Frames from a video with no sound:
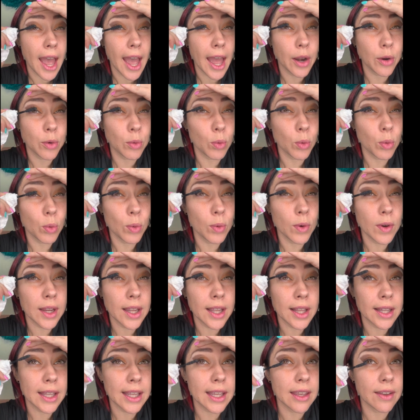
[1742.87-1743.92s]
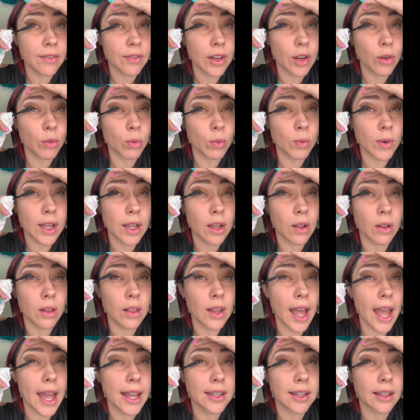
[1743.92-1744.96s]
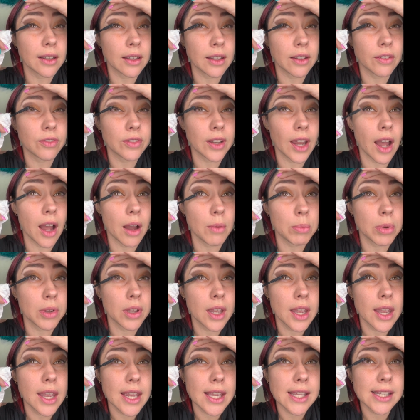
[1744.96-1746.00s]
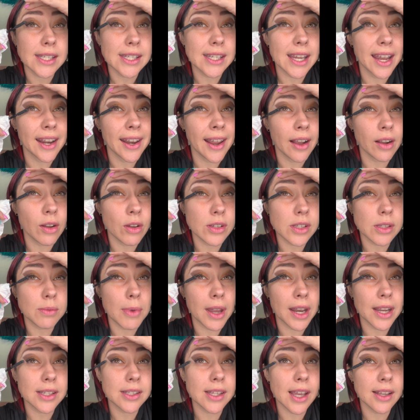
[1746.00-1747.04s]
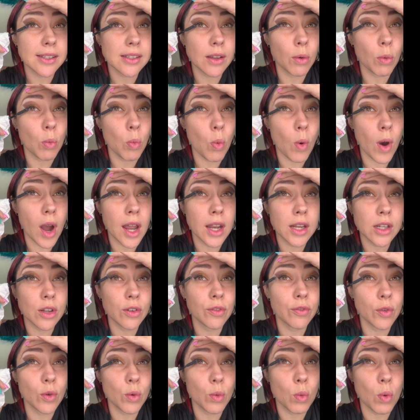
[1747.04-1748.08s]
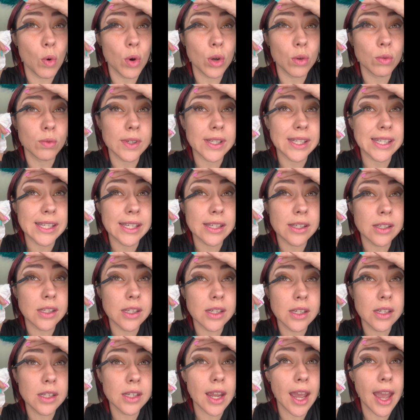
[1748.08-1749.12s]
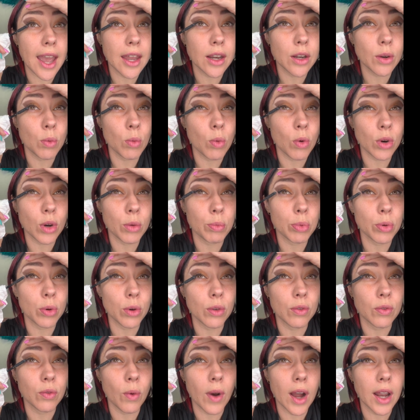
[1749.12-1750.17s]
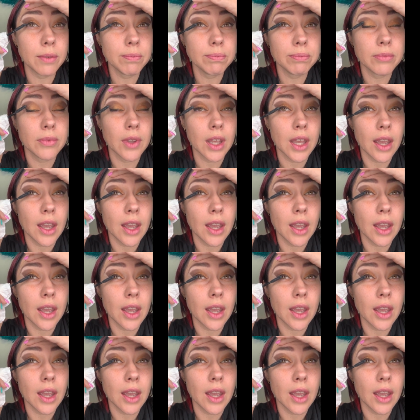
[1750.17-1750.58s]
and really give it a wriggle and a lift up. Standout Cosmetics has a wonderful water resistant and a waterproof one,